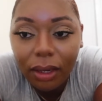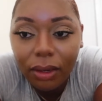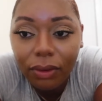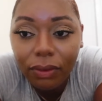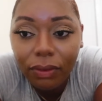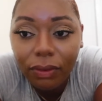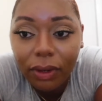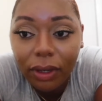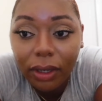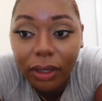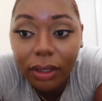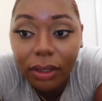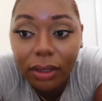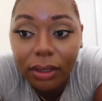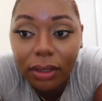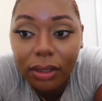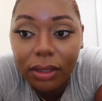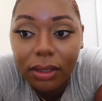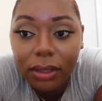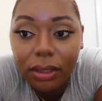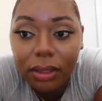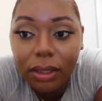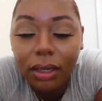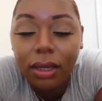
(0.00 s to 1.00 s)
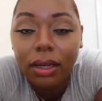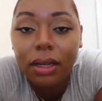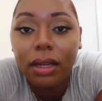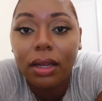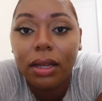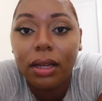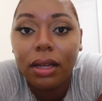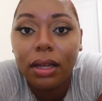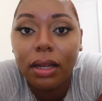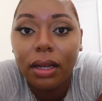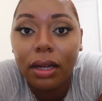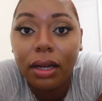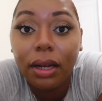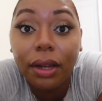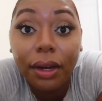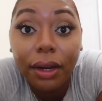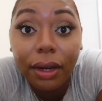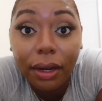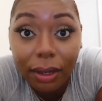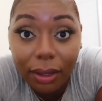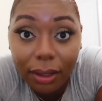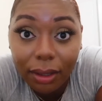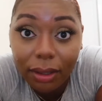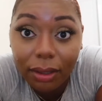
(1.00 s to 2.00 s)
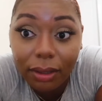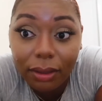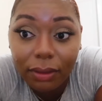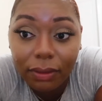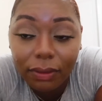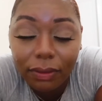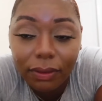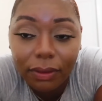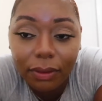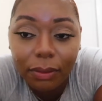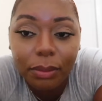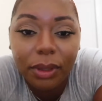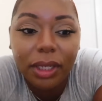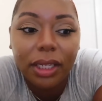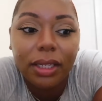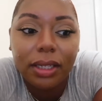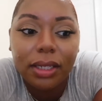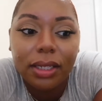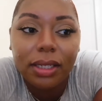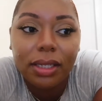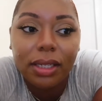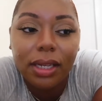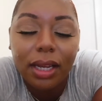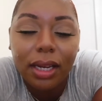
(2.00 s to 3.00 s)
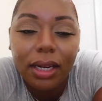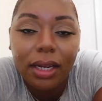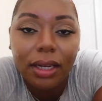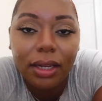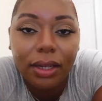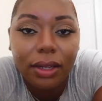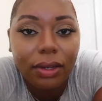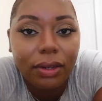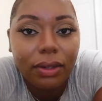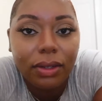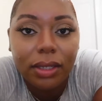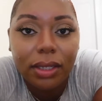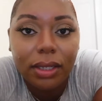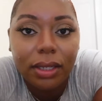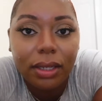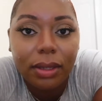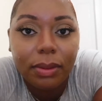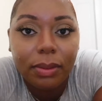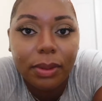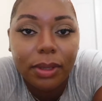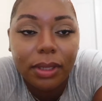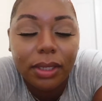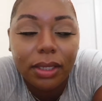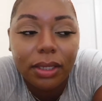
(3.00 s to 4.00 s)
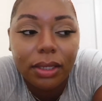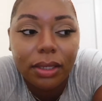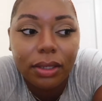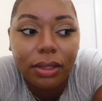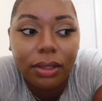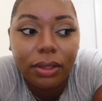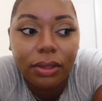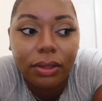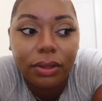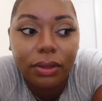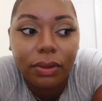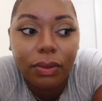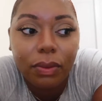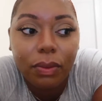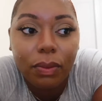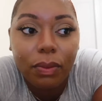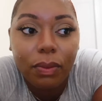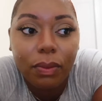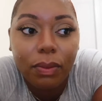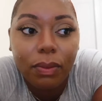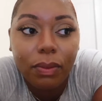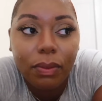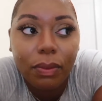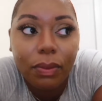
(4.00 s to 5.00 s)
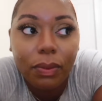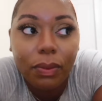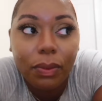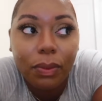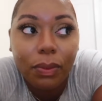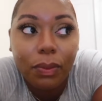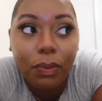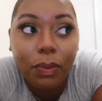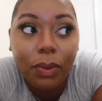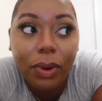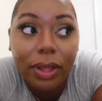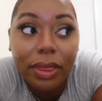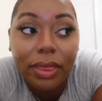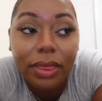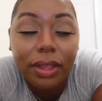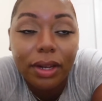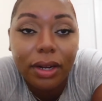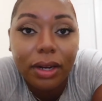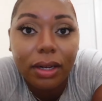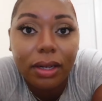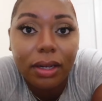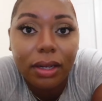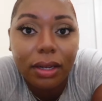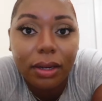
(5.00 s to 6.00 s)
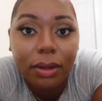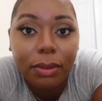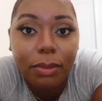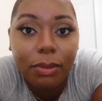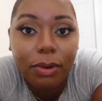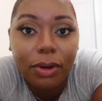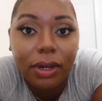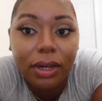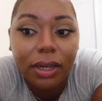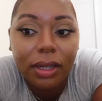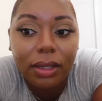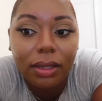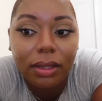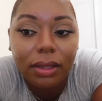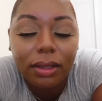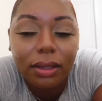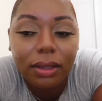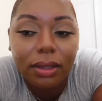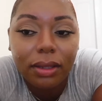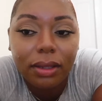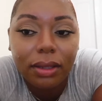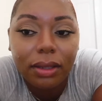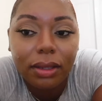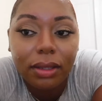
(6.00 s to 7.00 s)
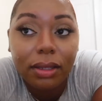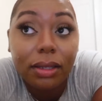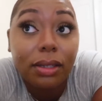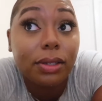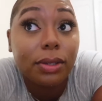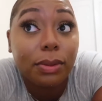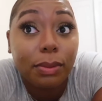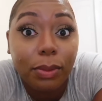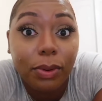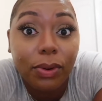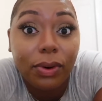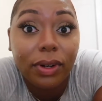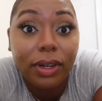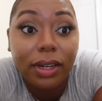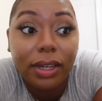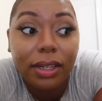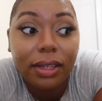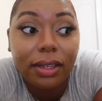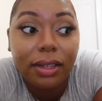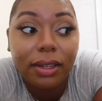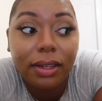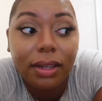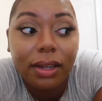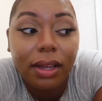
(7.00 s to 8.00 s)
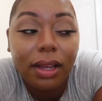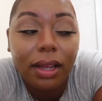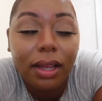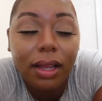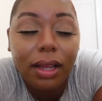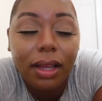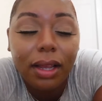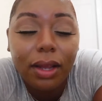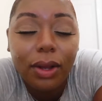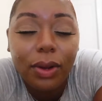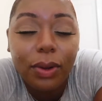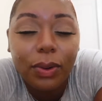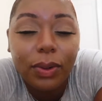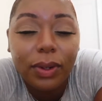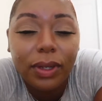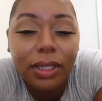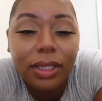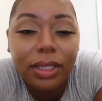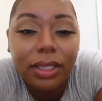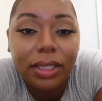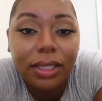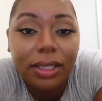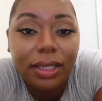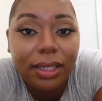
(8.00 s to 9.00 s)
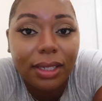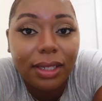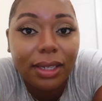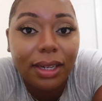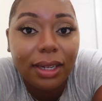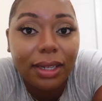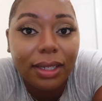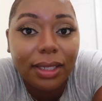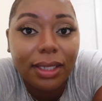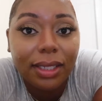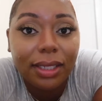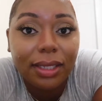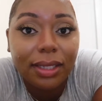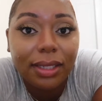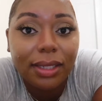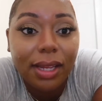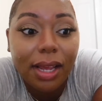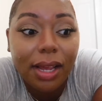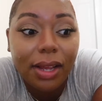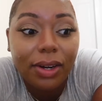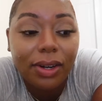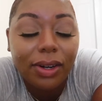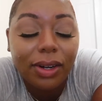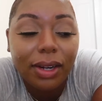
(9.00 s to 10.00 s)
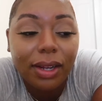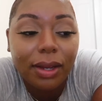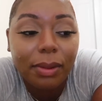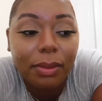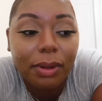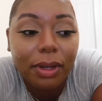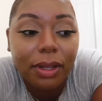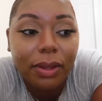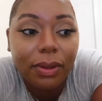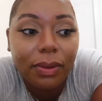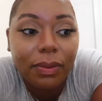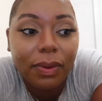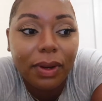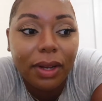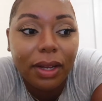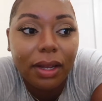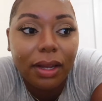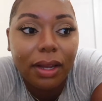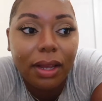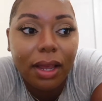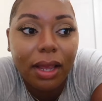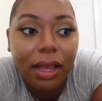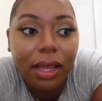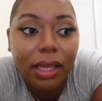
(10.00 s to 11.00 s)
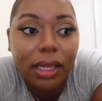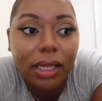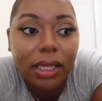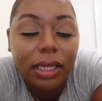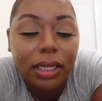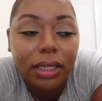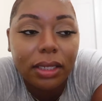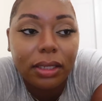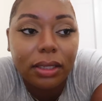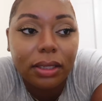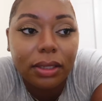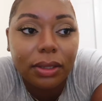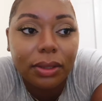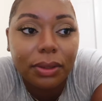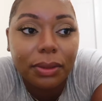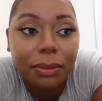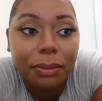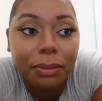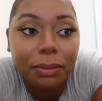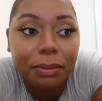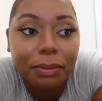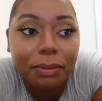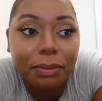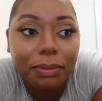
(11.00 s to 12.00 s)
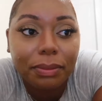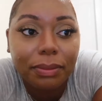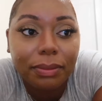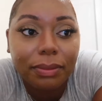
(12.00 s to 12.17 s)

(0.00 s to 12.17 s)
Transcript: rest enough because I didn't go to sleep until 1.30 in the morning this morning, which today is Saturday, by the way. And um,